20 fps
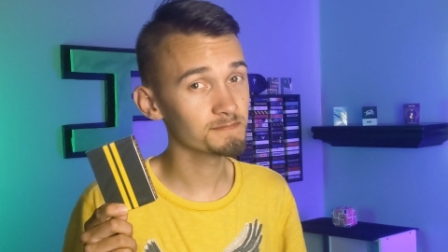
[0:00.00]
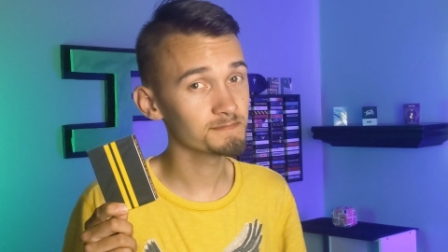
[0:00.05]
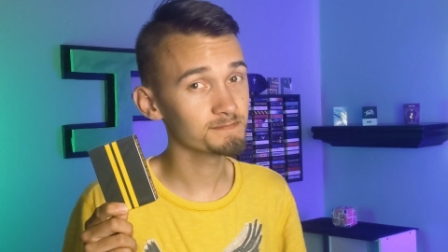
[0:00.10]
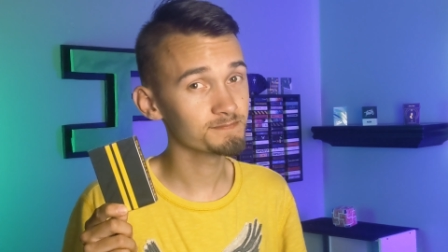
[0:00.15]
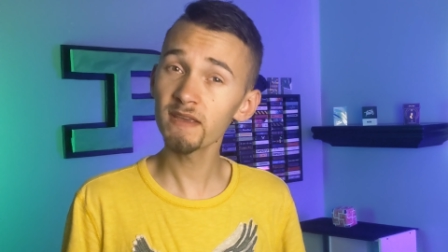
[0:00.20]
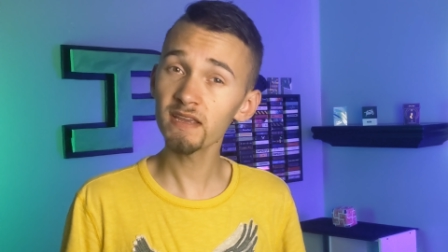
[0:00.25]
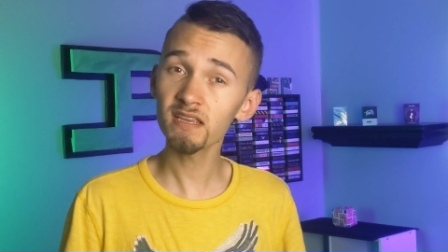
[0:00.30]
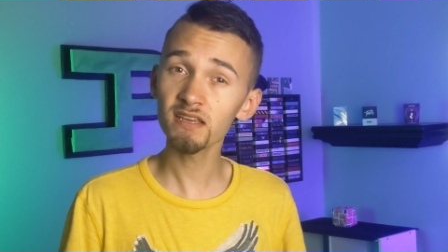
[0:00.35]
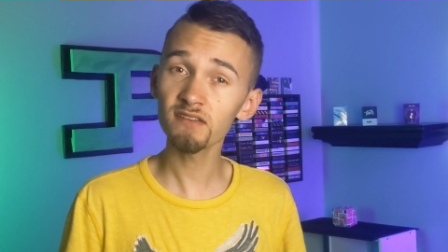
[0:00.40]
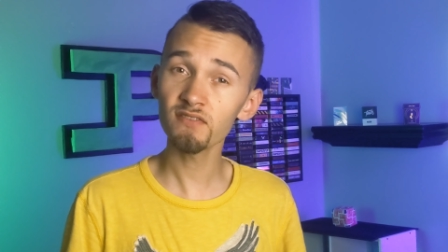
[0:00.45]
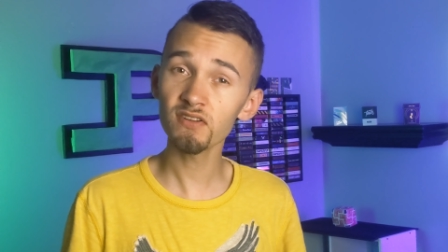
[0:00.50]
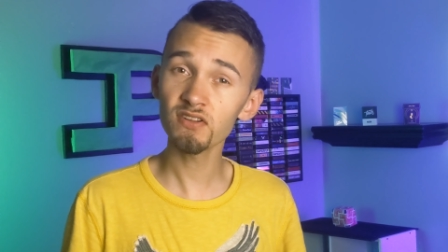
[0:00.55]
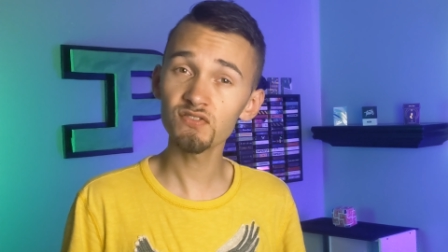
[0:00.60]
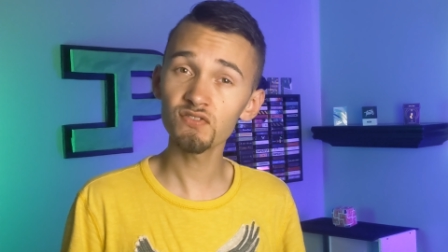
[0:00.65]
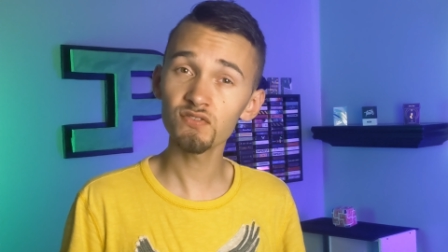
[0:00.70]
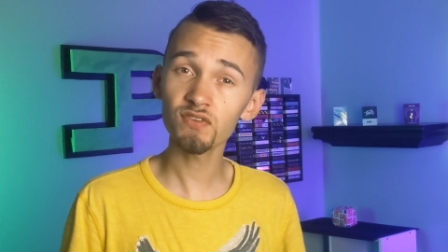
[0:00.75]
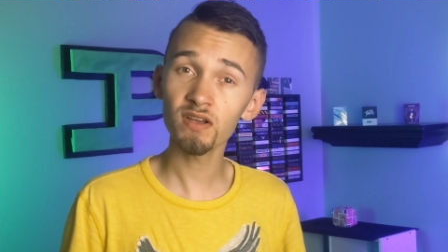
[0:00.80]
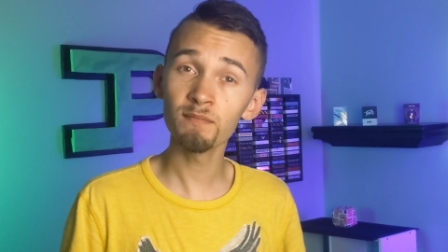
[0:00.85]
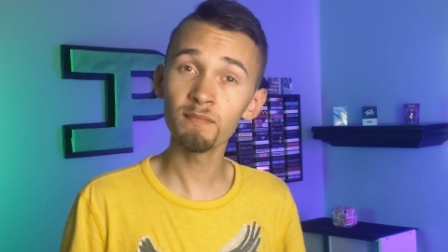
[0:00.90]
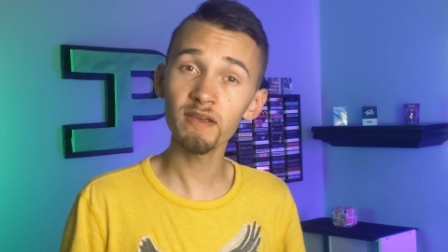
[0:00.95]
Speaking of
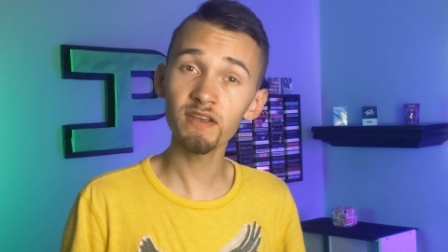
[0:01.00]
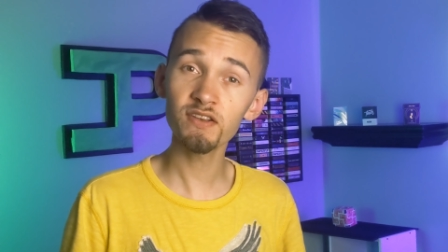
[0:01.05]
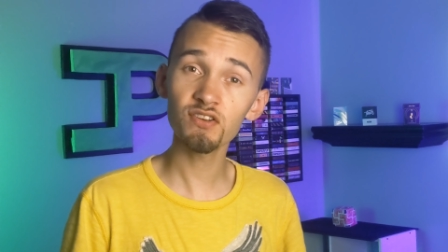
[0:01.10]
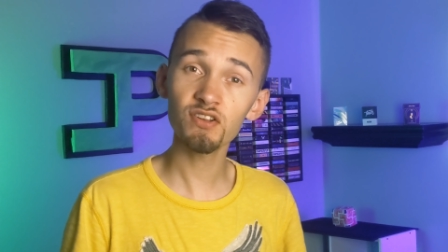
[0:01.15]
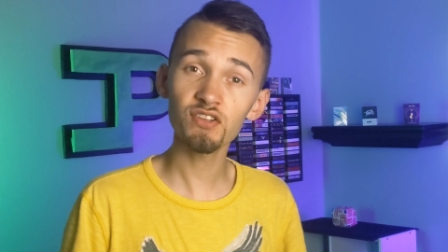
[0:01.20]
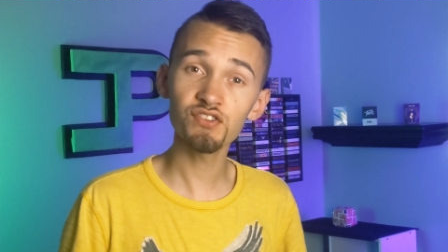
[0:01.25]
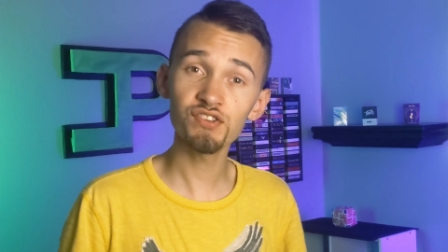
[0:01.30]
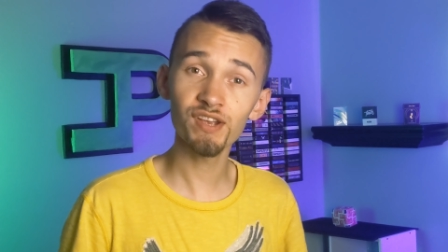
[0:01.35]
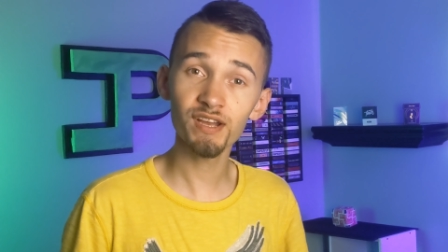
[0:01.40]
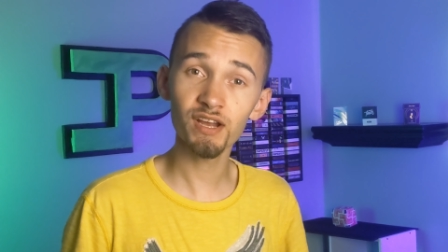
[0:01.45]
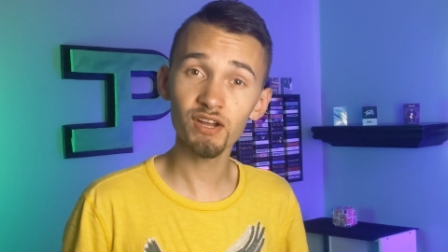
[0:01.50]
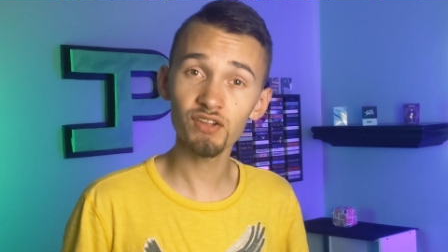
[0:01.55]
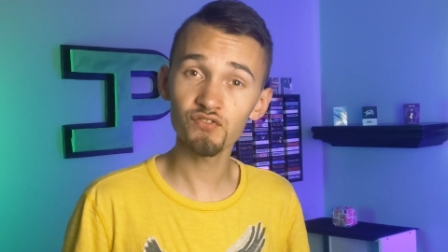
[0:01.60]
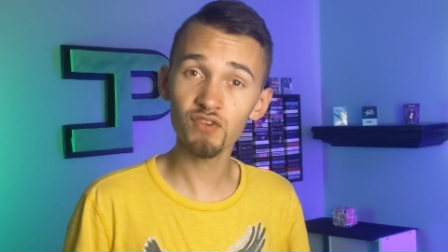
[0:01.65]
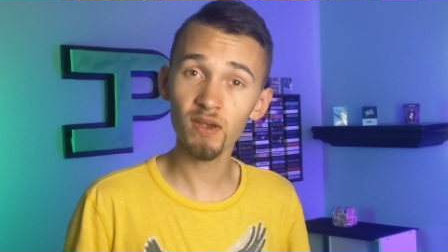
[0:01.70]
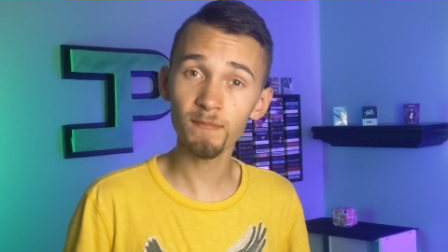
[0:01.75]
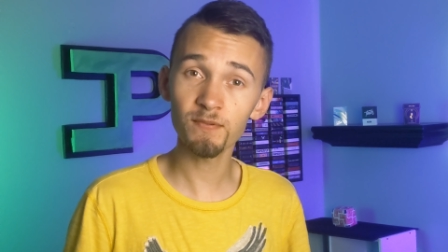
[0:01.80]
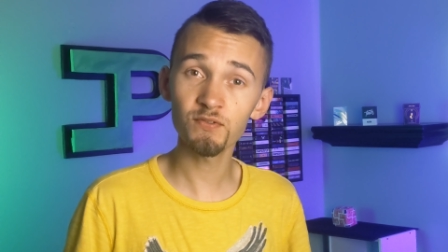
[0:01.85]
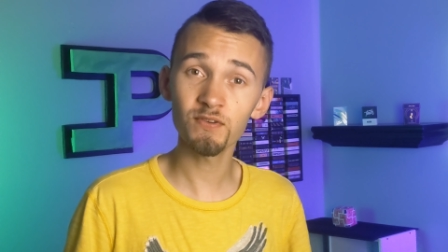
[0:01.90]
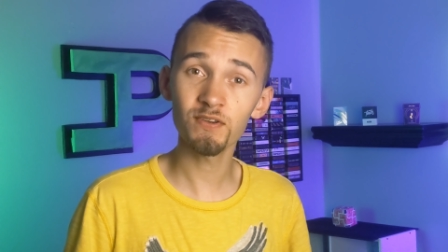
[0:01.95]
Instagram, make sure to check
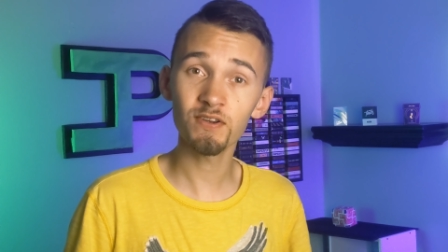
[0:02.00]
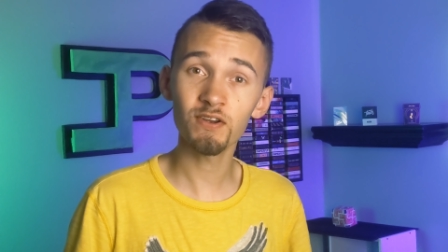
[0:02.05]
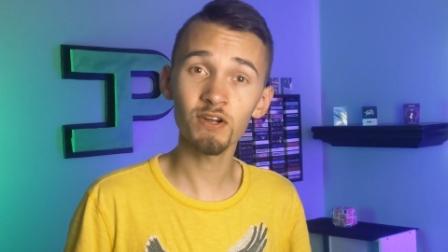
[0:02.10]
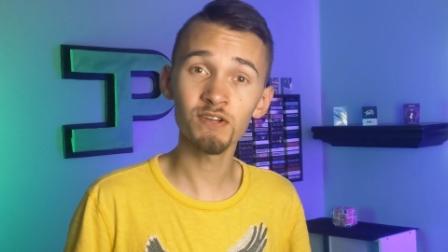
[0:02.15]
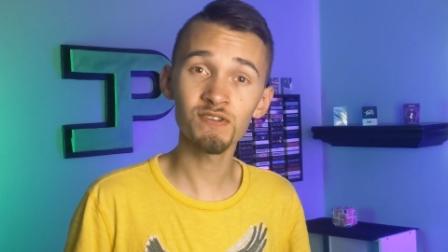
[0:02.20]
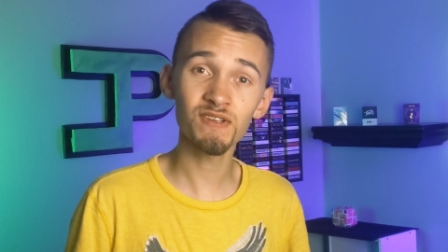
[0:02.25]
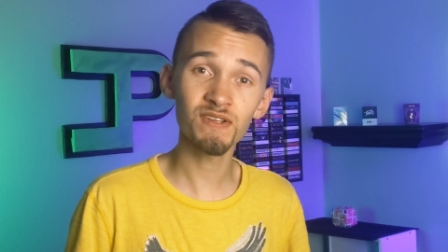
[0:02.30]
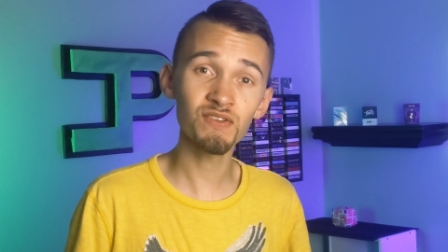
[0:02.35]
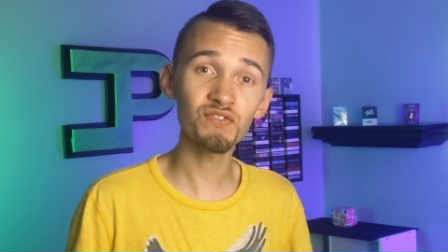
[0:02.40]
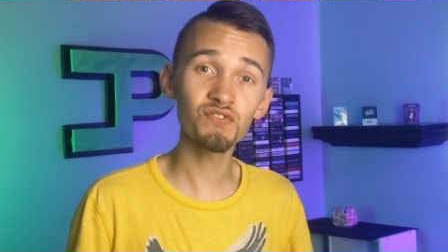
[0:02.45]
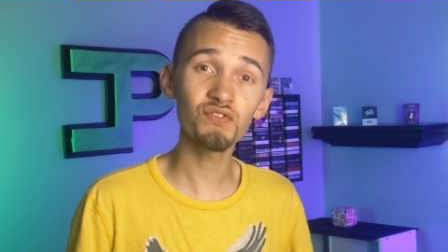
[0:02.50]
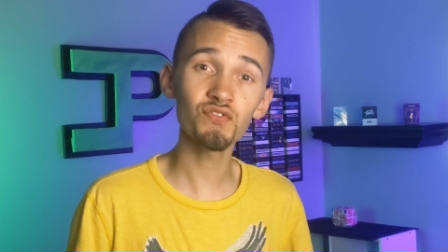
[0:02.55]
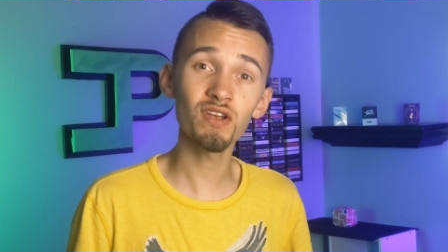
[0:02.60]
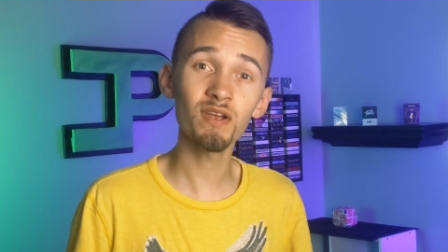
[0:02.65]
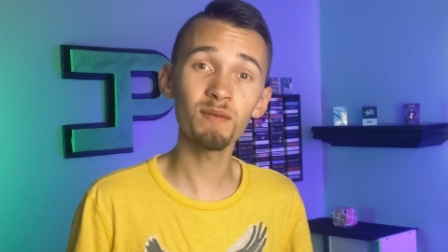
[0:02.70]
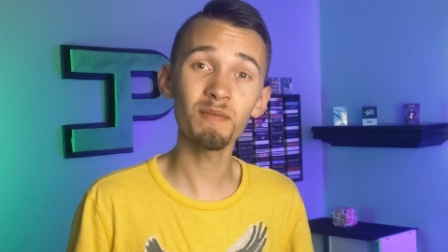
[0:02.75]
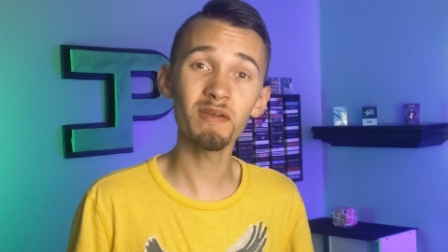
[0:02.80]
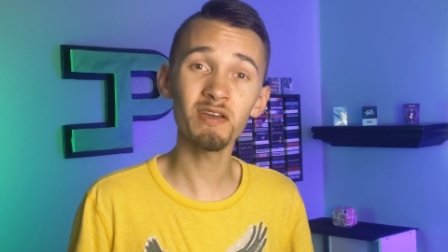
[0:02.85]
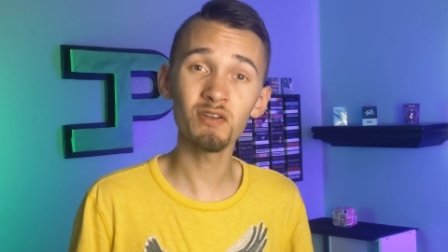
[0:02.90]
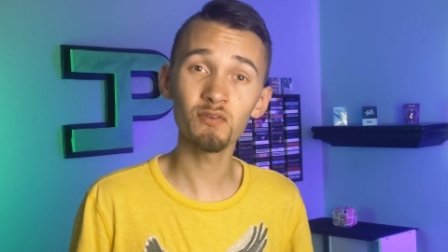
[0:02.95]
out Trap Street Cards
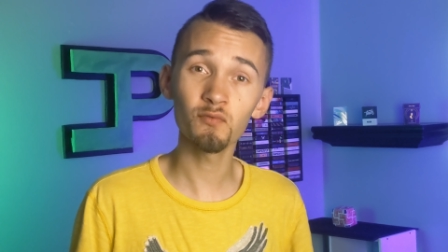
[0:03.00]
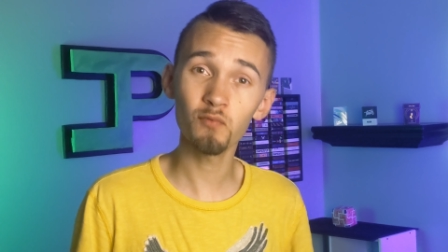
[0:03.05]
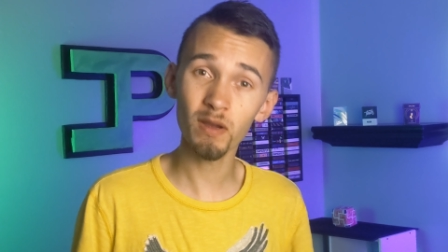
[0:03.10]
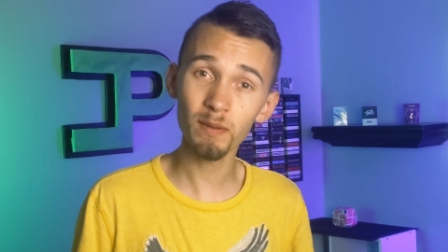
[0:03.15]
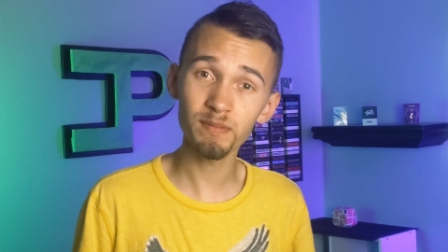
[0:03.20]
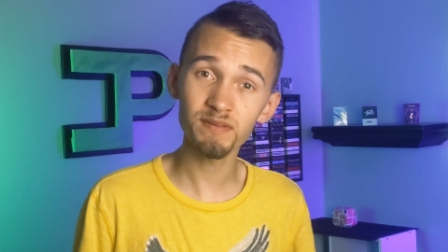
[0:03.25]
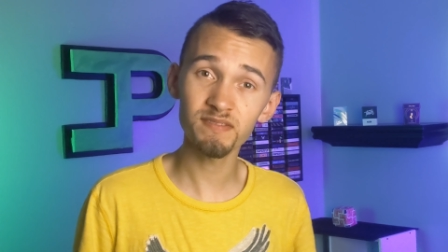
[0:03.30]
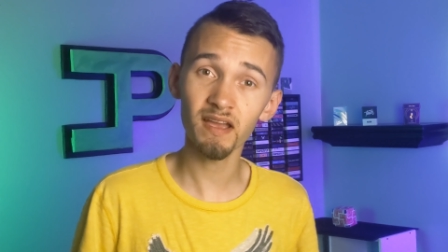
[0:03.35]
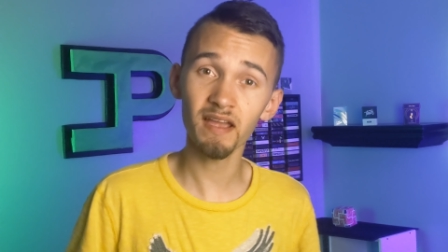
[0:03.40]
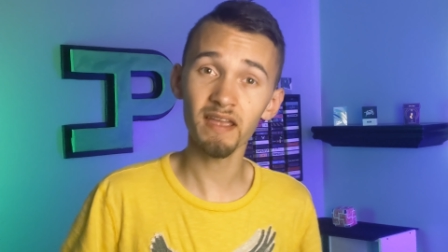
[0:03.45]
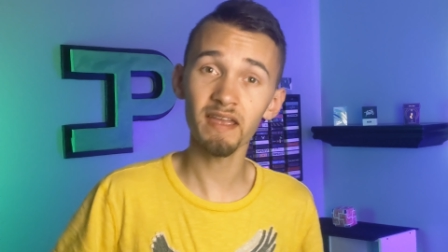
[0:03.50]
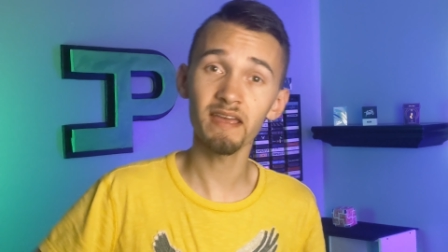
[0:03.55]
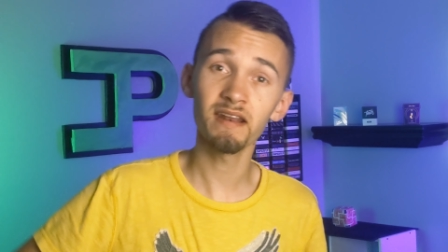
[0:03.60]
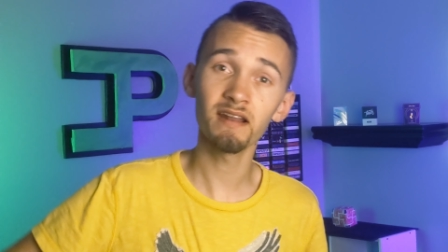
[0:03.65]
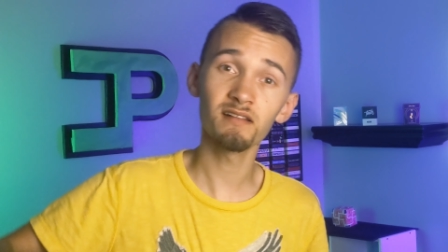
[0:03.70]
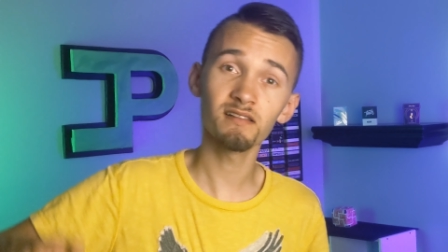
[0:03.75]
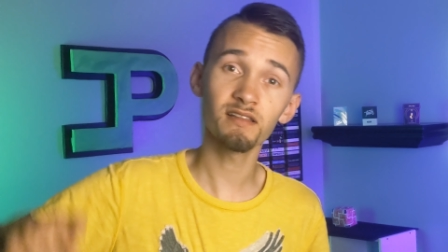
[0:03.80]
Instagram and website,